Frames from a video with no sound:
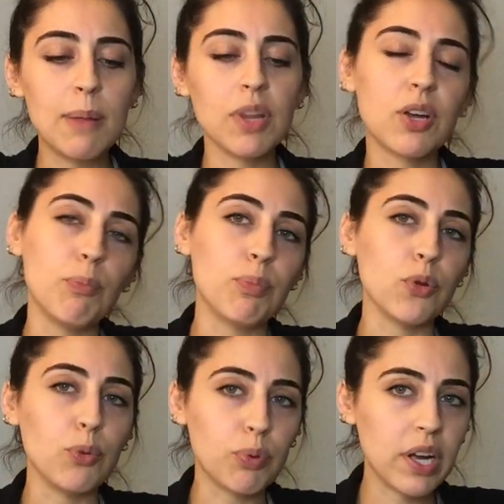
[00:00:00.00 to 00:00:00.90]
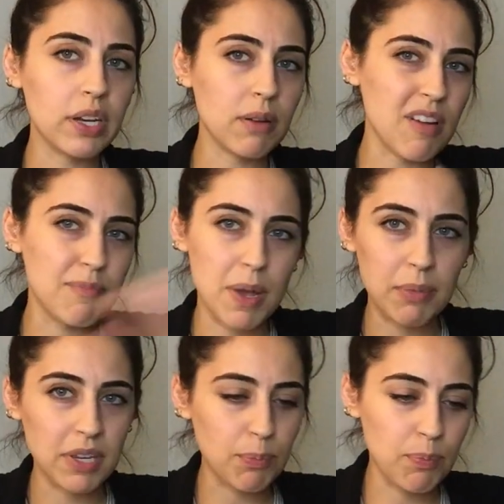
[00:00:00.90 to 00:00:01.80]
like a blueprint of
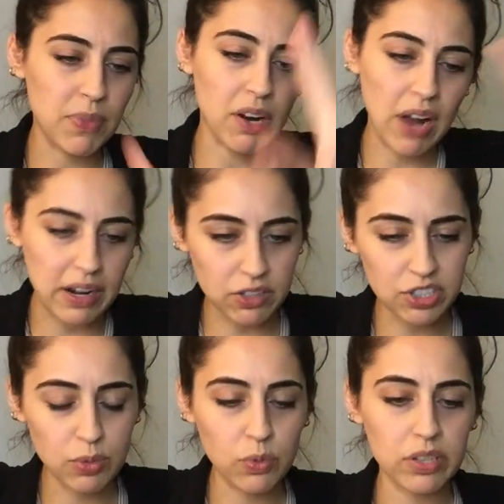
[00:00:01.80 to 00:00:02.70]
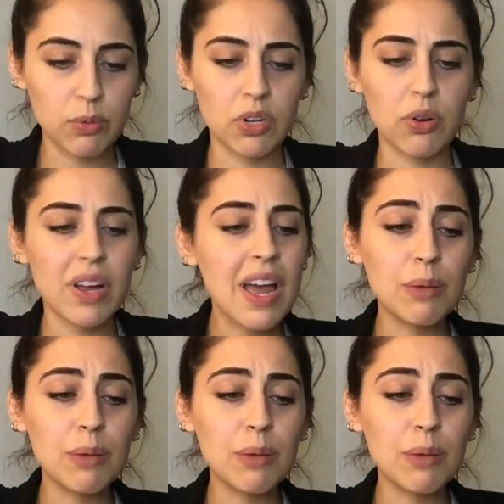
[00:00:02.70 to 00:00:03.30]
maybe their energy and where they were going.